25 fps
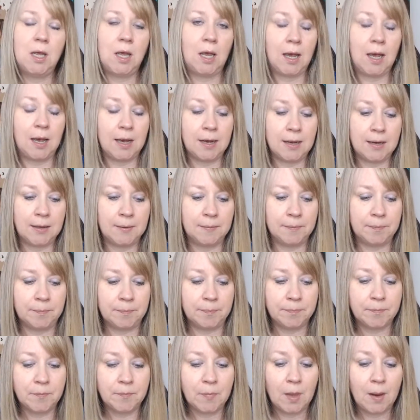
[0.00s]

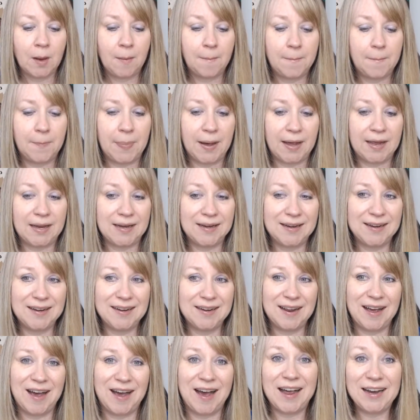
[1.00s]
But
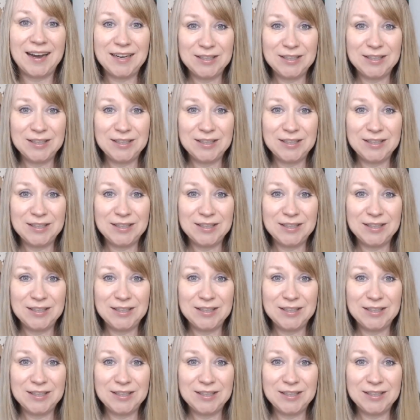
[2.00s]
I